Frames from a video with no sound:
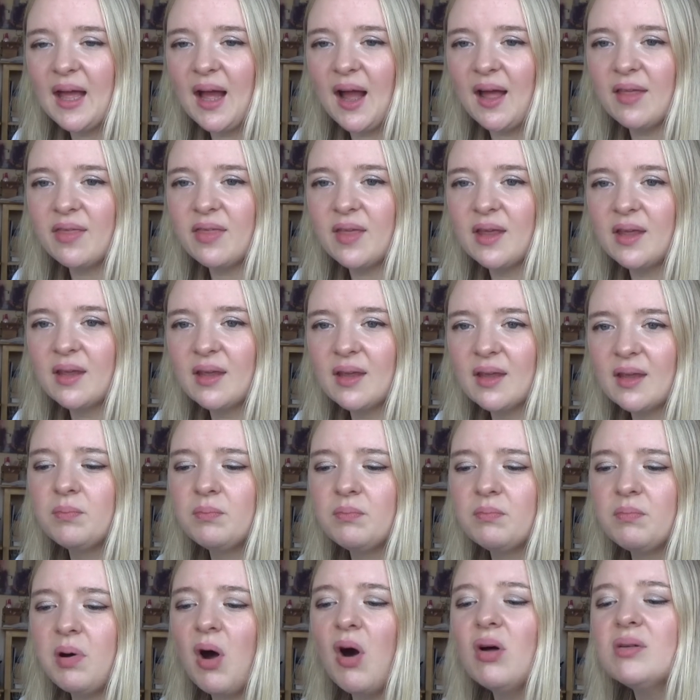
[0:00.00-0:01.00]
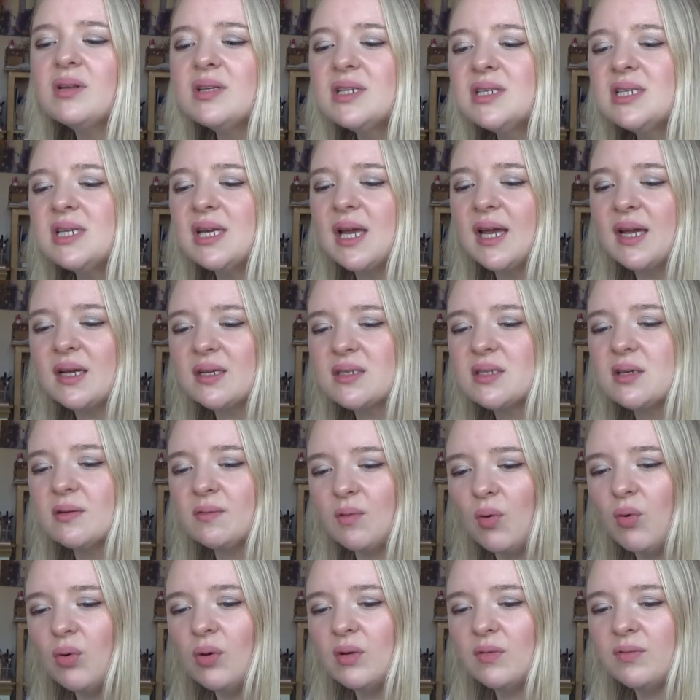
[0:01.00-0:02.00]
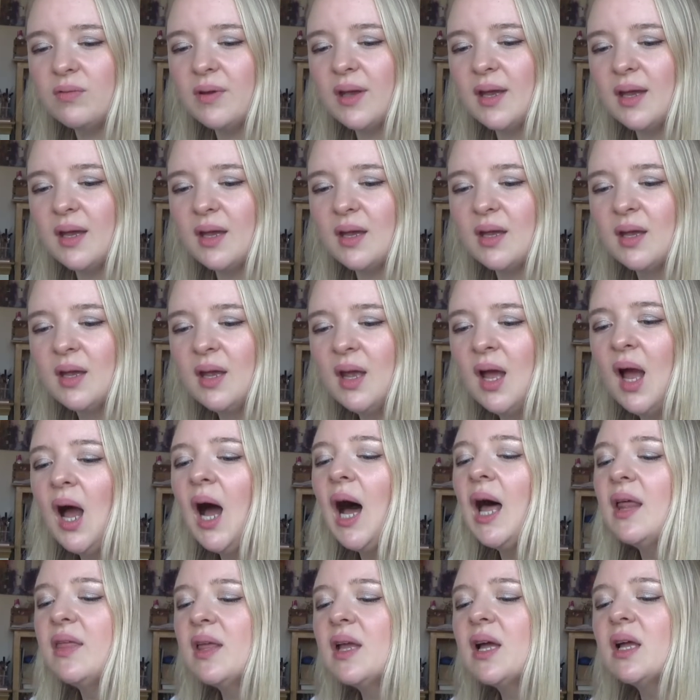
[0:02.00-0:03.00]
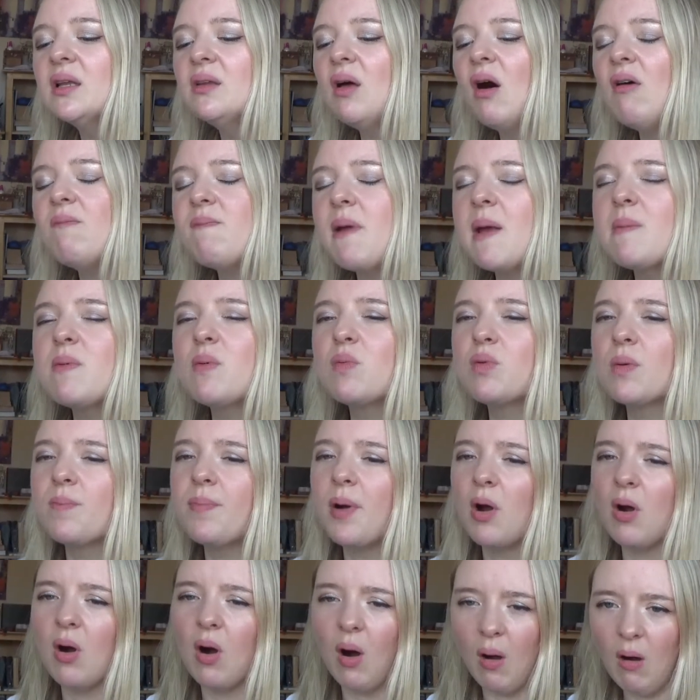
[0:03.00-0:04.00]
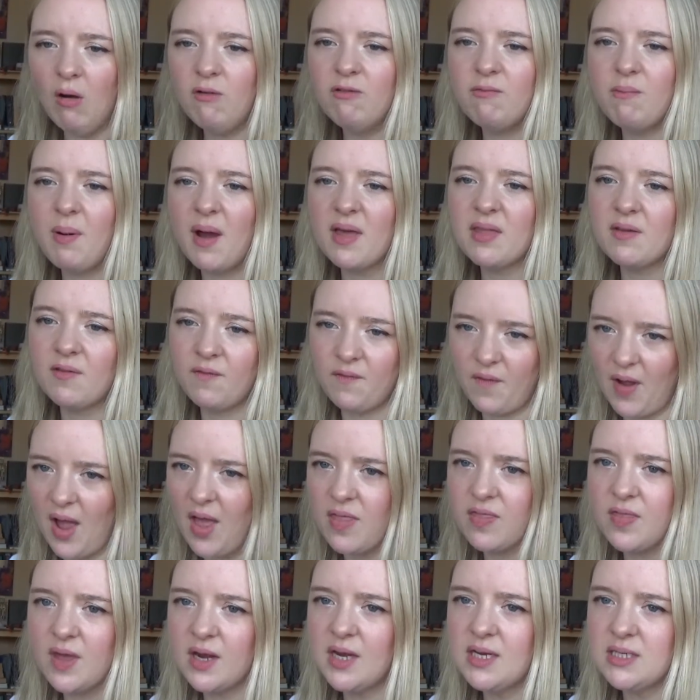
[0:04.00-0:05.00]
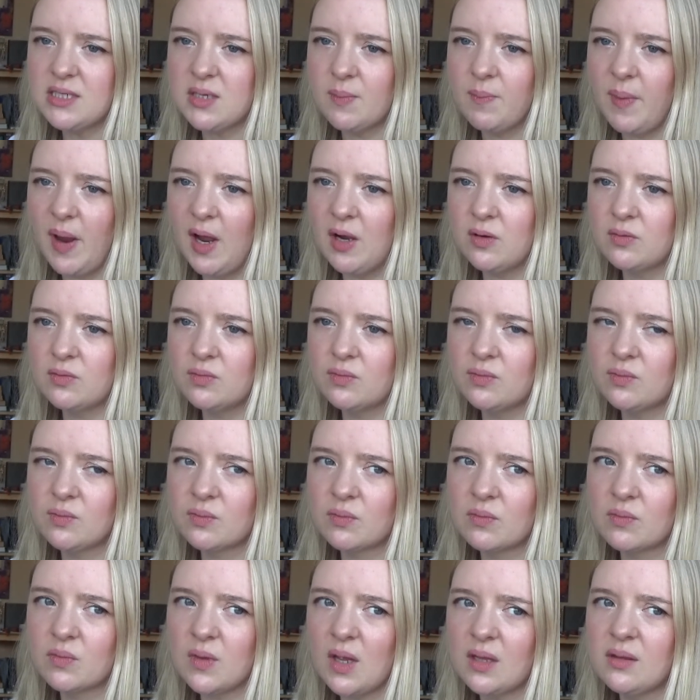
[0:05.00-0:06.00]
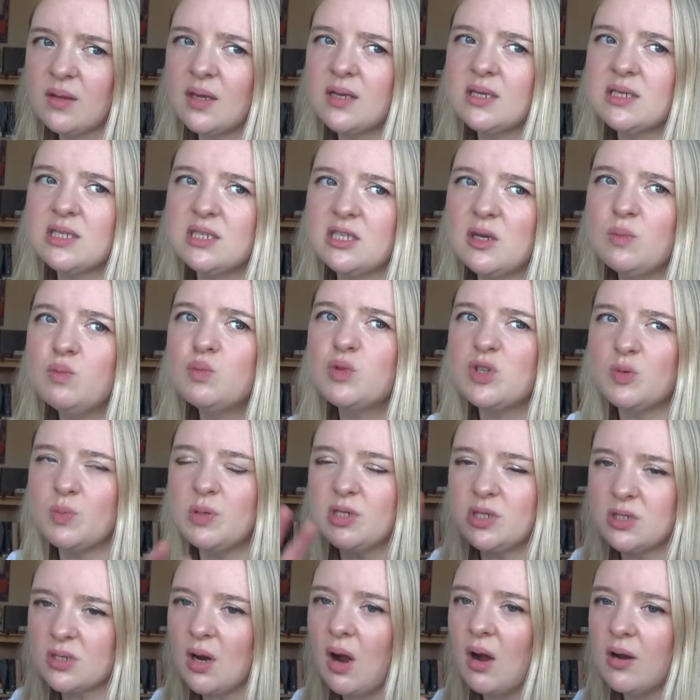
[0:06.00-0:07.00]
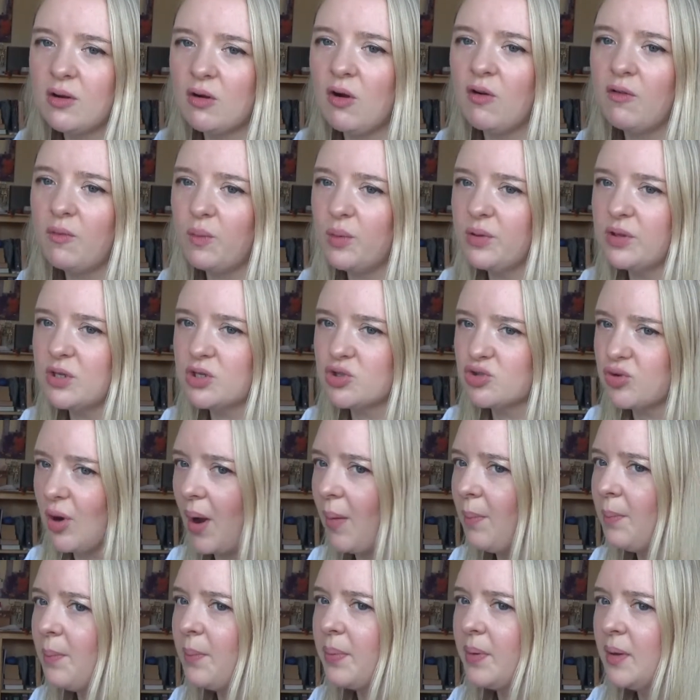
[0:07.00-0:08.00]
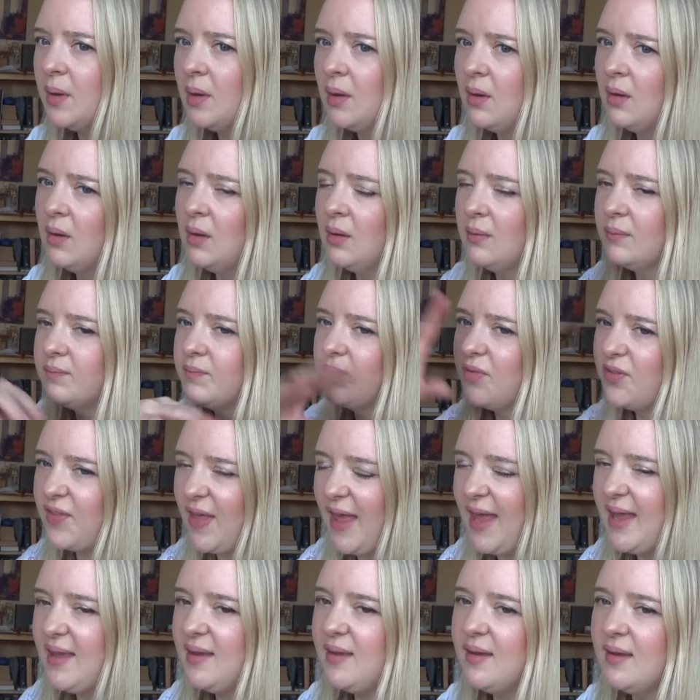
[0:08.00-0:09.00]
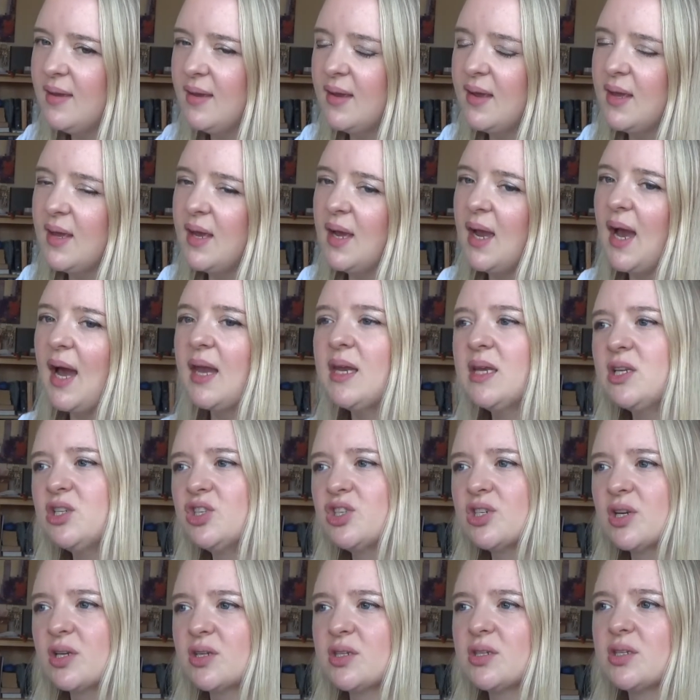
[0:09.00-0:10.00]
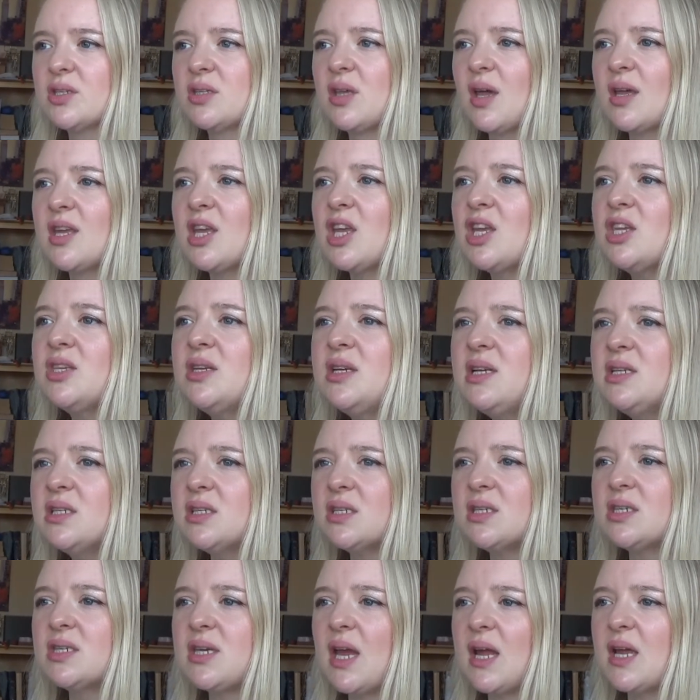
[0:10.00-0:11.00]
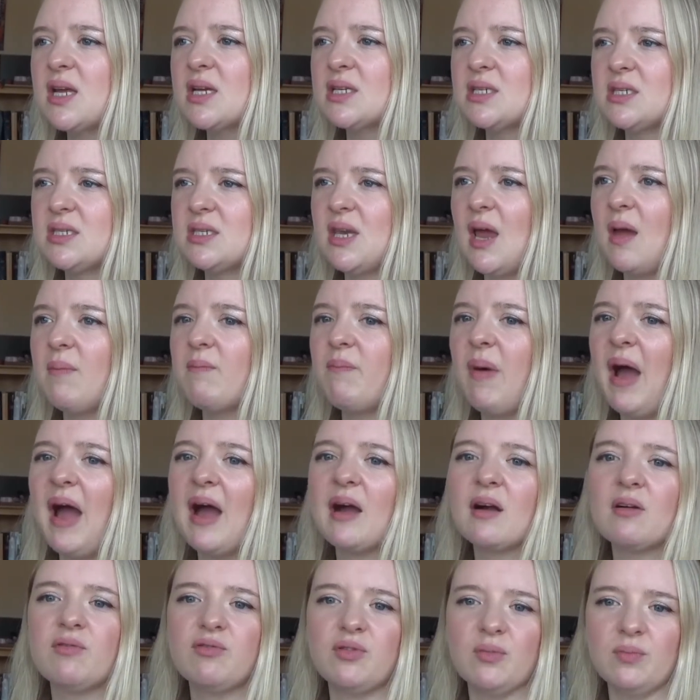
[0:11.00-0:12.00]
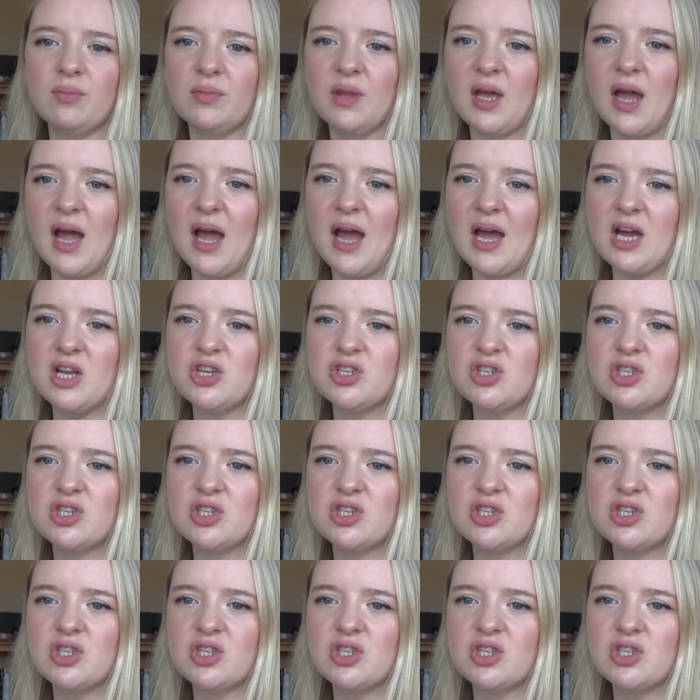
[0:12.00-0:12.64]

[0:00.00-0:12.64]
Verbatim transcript: I think politics of all of it. I think a lot of people were put off by the fact that it's about that it seems to be started off with the Trump thing. And it's just like you need to take a step back from that and